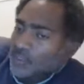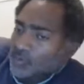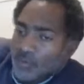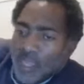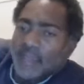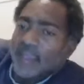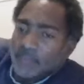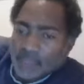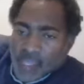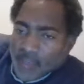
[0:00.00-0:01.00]
do not
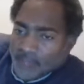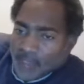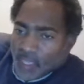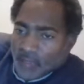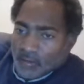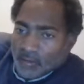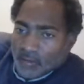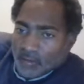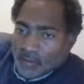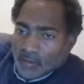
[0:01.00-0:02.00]
have time for that.
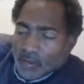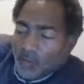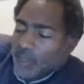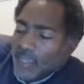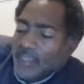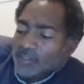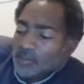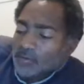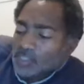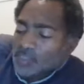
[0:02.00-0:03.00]
We got
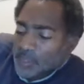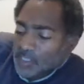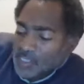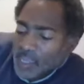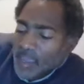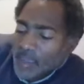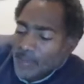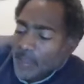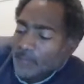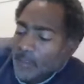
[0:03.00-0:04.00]
to spend
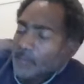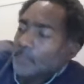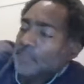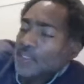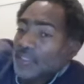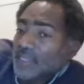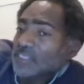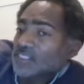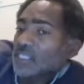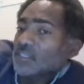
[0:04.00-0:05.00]
time and, and building
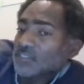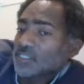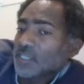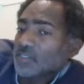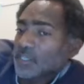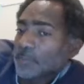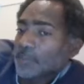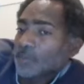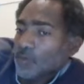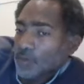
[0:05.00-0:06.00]
ourselves up
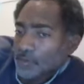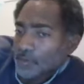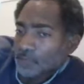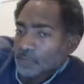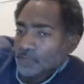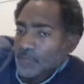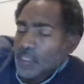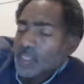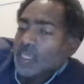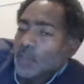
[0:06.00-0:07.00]
in the word.
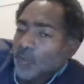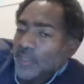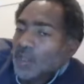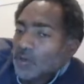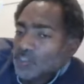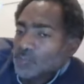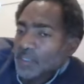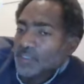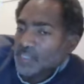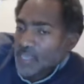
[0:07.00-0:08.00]
If we don't
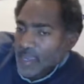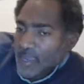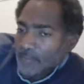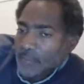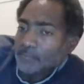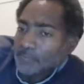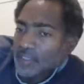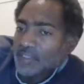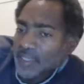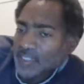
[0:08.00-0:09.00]
spend time in
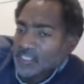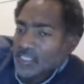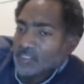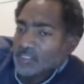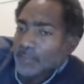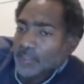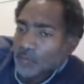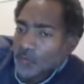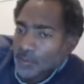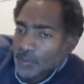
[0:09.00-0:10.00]
building ourselves up in
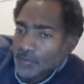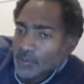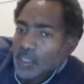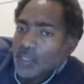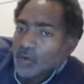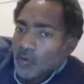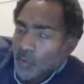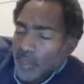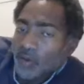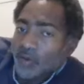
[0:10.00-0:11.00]
the word,
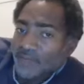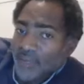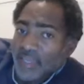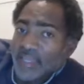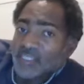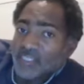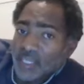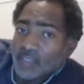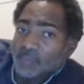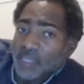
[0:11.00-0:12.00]
we're gonna find
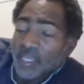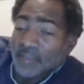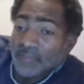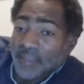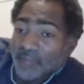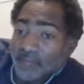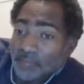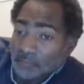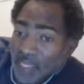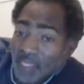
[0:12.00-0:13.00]
ourselves being
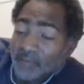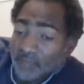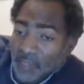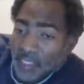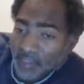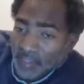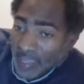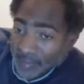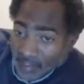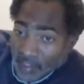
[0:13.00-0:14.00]
being being
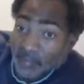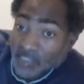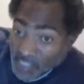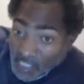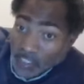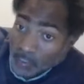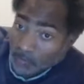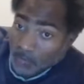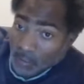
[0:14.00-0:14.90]
goddamn deceived.